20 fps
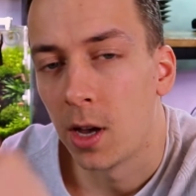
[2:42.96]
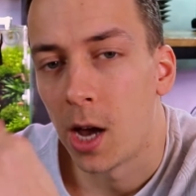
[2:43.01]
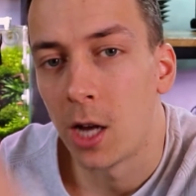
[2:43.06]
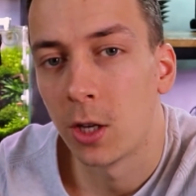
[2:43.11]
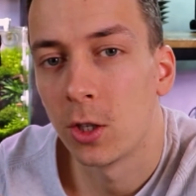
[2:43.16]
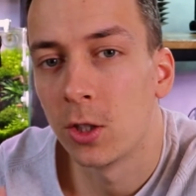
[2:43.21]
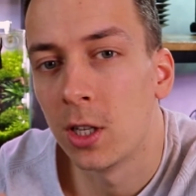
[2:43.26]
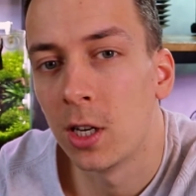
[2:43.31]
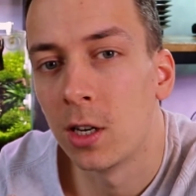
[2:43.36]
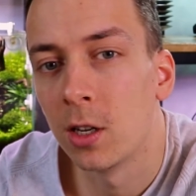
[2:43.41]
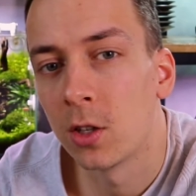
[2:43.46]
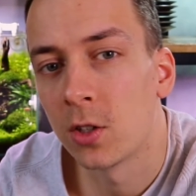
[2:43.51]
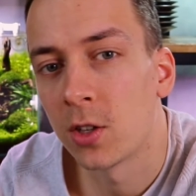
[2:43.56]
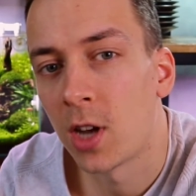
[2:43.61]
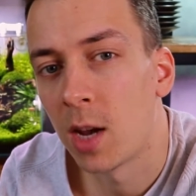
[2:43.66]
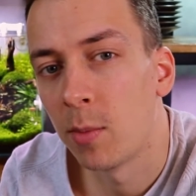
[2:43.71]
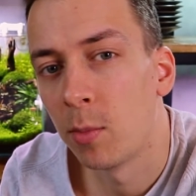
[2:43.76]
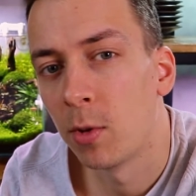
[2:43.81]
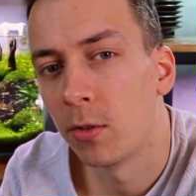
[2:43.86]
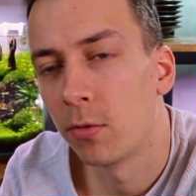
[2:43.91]
I just did a
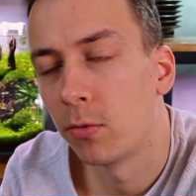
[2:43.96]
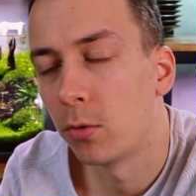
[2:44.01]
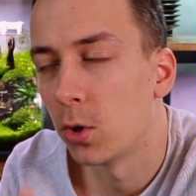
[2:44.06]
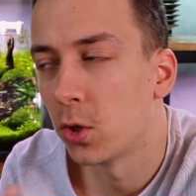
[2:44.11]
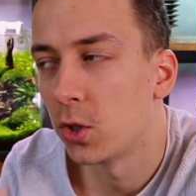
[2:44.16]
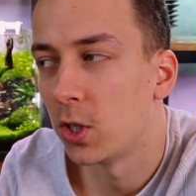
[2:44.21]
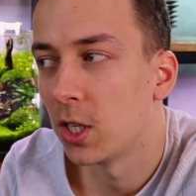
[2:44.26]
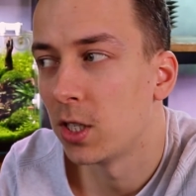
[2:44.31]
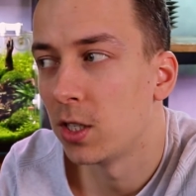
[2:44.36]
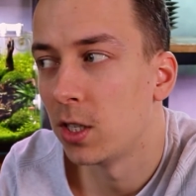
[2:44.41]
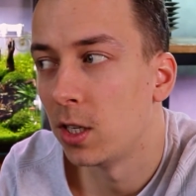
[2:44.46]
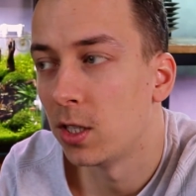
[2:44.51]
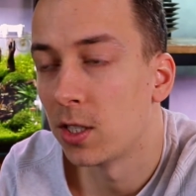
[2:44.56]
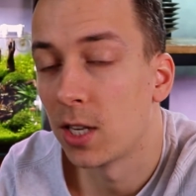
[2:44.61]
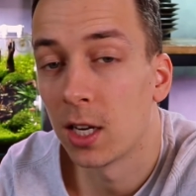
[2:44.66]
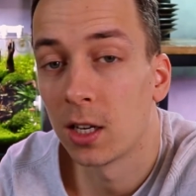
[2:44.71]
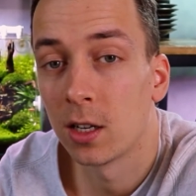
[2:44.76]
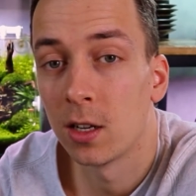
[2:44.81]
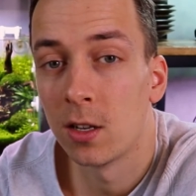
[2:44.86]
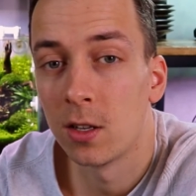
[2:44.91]
timer for 60
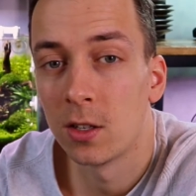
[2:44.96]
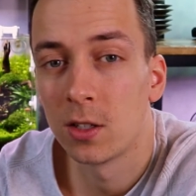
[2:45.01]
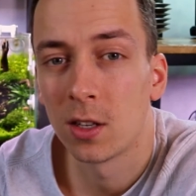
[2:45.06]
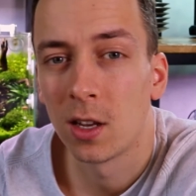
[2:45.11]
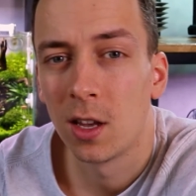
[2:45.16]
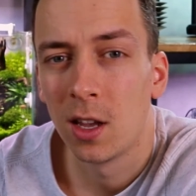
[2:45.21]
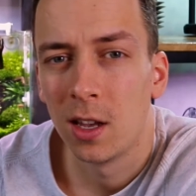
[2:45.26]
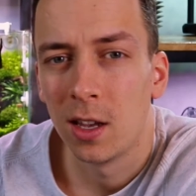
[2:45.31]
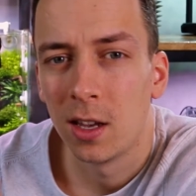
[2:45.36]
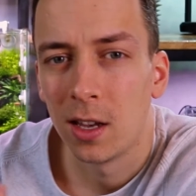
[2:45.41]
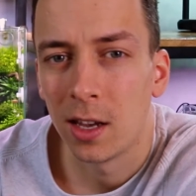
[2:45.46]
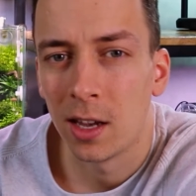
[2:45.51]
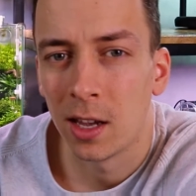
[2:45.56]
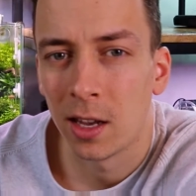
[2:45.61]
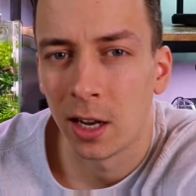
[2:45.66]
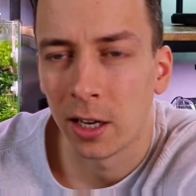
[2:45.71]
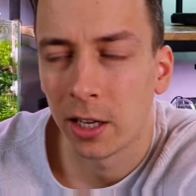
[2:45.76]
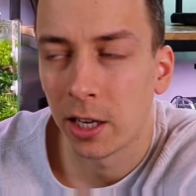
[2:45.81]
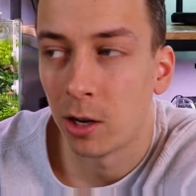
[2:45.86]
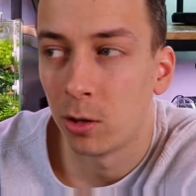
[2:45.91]
seconds
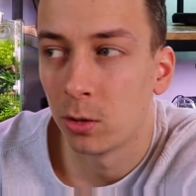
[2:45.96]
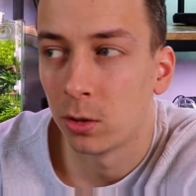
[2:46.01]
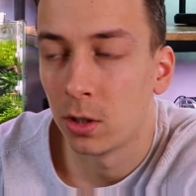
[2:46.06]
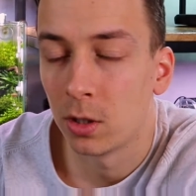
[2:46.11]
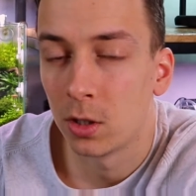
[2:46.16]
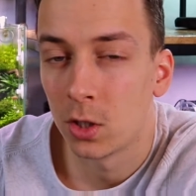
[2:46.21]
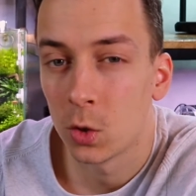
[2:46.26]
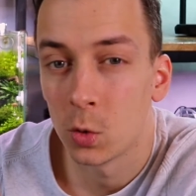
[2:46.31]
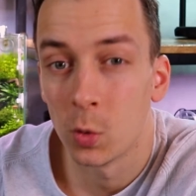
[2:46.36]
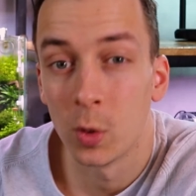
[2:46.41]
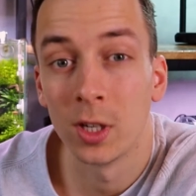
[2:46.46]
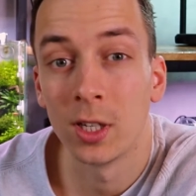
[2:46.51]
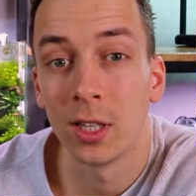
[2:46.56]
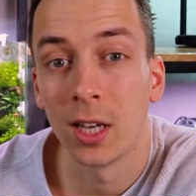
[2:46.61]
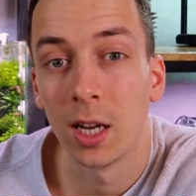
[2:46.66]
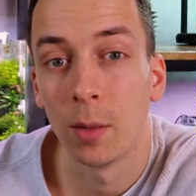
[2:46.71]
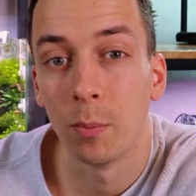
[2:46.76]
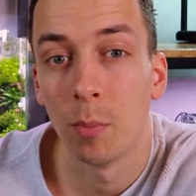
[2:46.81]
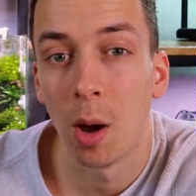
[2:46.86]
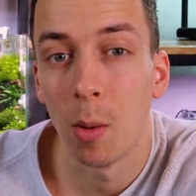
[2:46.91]
and I counted
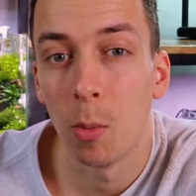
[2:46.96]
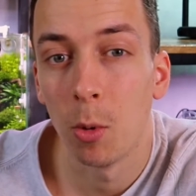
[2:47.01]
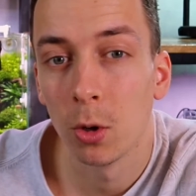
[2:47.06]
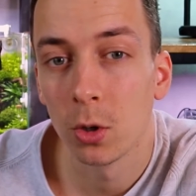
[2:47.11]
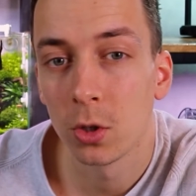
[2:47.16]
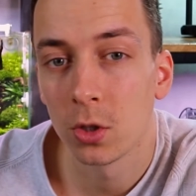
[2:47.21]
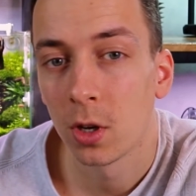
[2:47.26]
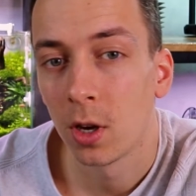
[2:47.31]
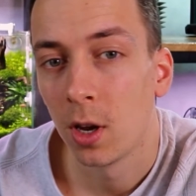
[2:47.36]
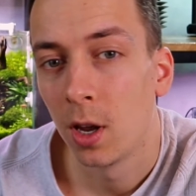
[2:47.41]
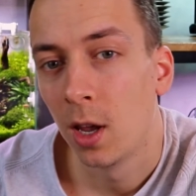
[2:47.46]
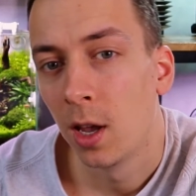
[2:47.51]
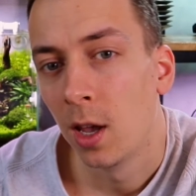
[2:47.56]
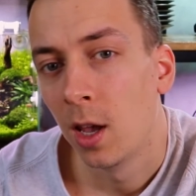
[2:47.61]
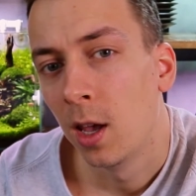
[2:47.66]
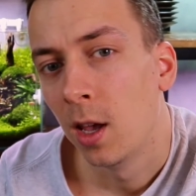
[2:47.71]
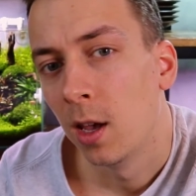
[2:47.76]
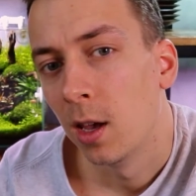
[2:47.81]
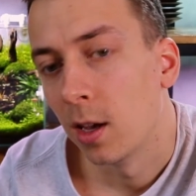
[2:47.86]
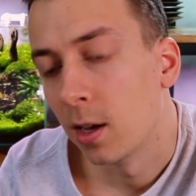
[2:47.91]
28 bubbles.
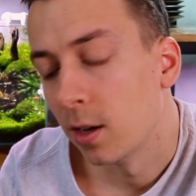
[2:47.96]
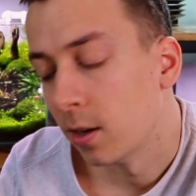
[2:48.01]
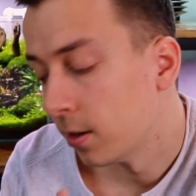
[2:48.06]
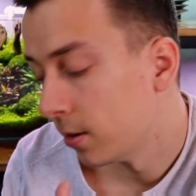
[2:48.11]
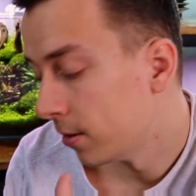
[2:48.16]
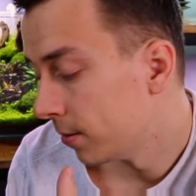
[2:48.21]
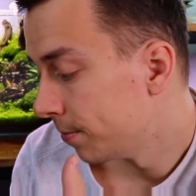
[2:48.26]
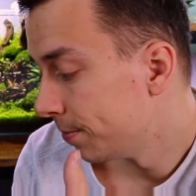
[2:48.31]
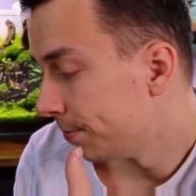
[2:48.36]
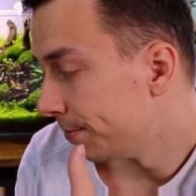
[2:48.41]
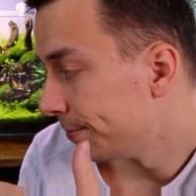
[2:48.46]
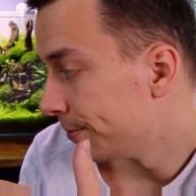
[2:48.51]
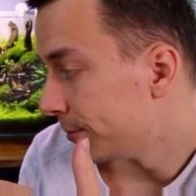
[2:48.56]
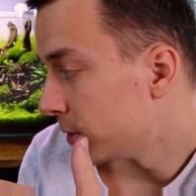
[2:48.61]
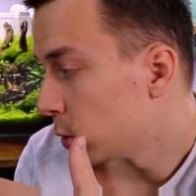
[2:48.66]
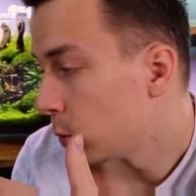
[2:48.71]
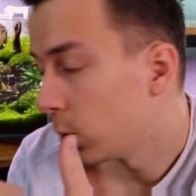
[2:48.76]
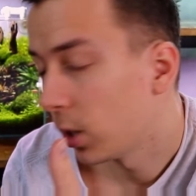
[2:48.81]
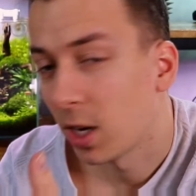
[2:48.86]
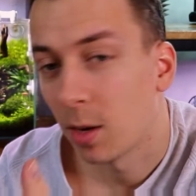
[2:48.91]

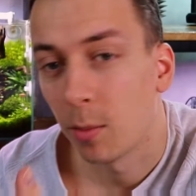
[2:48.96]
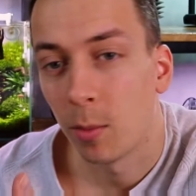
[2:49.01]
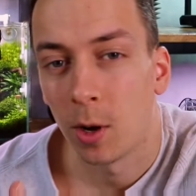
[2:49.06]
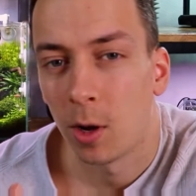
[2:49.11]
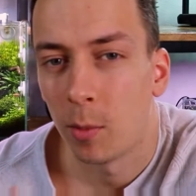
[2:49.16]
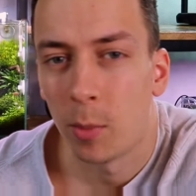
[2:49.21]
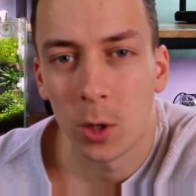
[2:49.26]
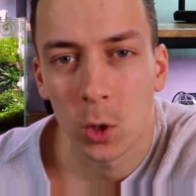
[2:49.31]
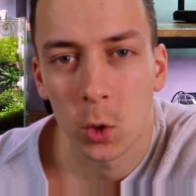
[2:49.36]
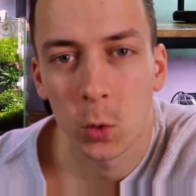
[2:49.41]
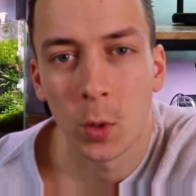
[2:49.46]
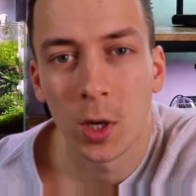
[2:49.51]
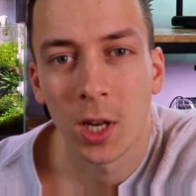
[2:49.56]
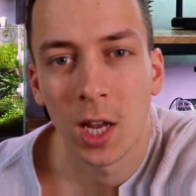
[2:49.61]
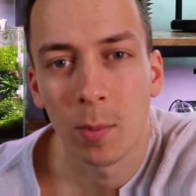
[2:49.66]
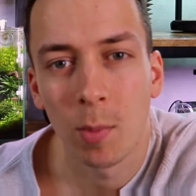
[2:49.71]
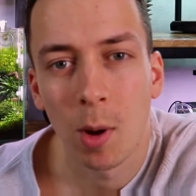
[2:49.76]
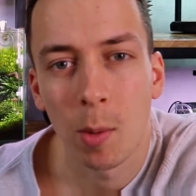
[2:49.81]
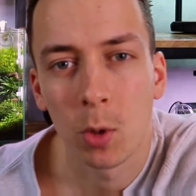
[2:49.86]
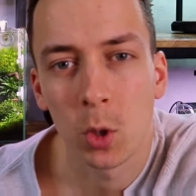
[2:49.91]
So we get about
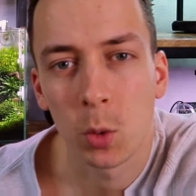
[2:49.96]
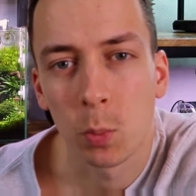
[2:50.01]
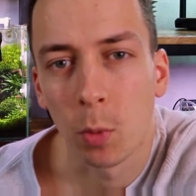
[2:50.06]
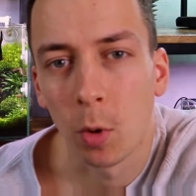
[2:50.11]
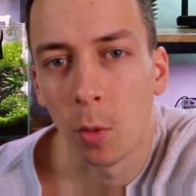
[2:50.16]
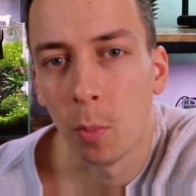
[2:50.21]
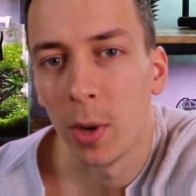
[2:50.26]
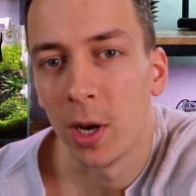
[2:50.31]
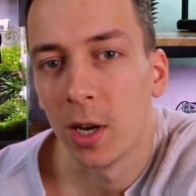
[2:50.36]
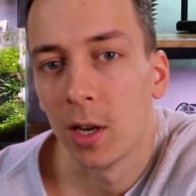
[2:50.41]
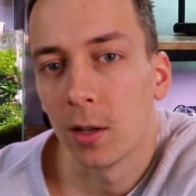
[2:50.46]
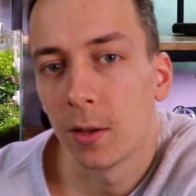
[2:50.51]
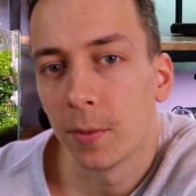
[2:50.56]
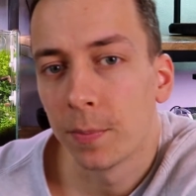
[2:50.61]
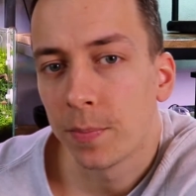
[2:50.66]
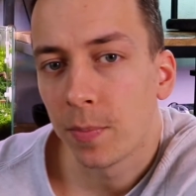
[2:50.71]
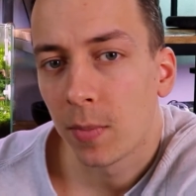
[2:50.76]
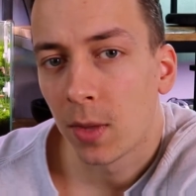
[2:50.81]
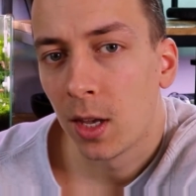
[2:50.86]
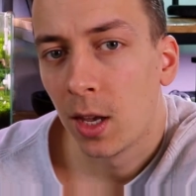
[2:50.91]
28 bubbles per minute.
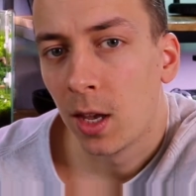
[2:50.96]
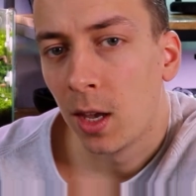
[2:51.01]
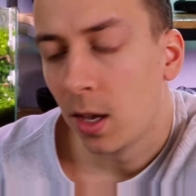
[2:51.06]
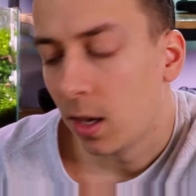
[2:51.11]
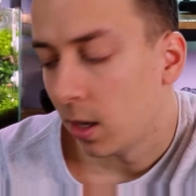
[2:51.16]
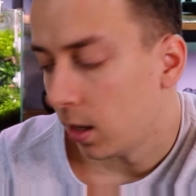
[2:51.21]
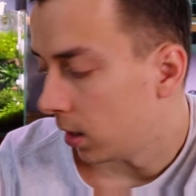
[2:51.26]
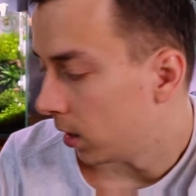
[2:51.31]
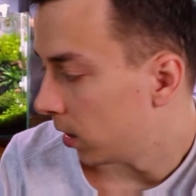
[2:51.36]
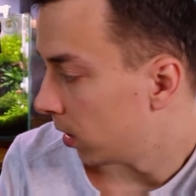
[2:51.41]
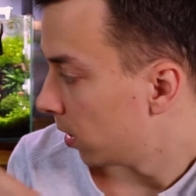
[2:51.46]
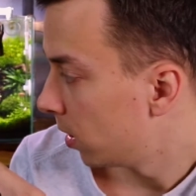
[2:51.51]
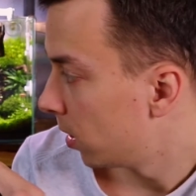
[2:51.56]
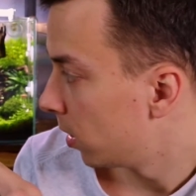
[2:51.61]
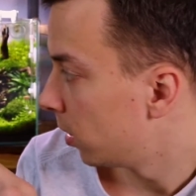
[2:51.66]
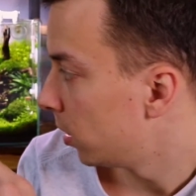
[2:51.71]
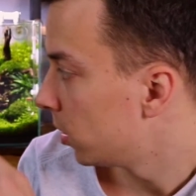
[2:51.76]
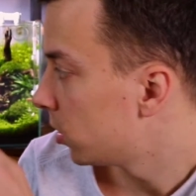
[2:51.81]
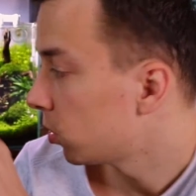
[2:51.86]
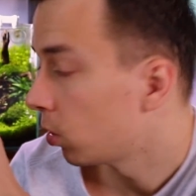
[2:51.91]

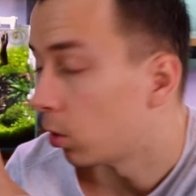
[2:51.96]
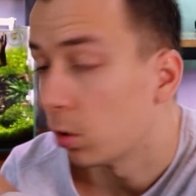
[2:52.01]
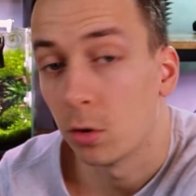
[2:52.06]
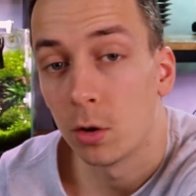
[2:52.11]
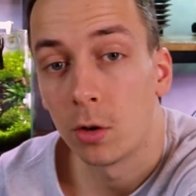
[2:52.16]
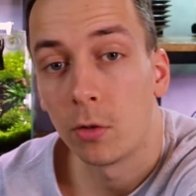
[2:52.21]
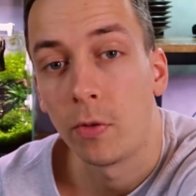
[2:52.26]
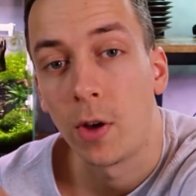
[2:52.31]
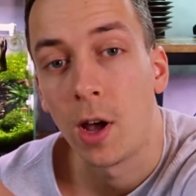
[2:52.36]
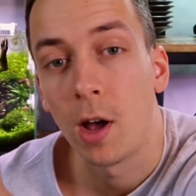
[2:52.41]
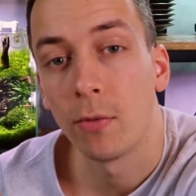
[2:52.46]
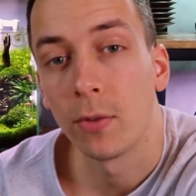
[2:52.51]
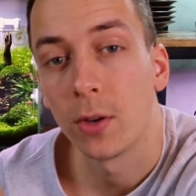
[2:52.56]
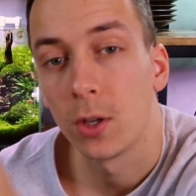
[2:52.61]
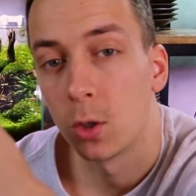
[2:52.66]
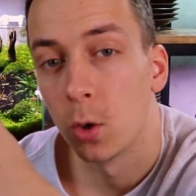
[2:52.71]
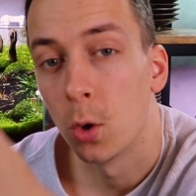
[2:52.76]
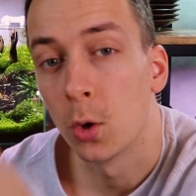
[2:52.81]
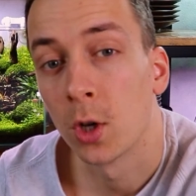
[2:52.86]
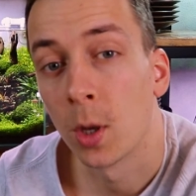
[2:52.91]
And the solenoid valve
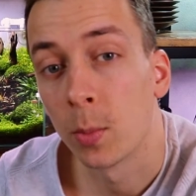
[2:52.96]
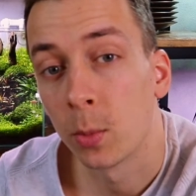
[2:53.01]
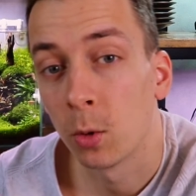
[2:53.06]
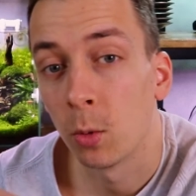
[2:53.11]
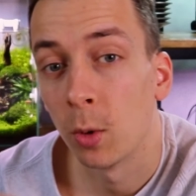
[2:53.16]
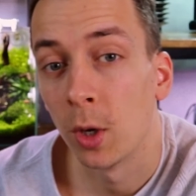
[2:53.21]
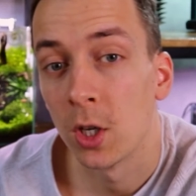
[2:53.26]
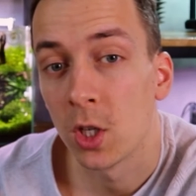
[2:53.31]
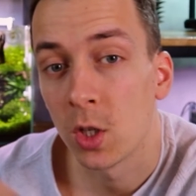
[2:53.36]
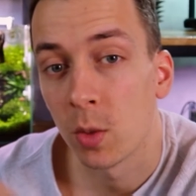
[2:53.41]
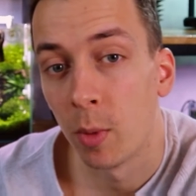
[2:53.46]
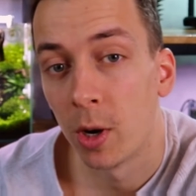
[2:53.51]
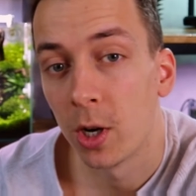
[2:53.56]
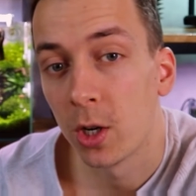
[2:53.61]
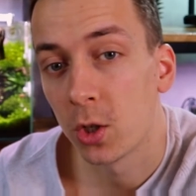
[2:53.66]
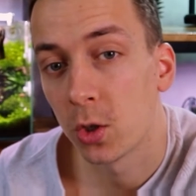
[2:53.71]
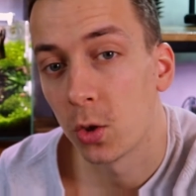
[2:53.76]
is hooked up to a smart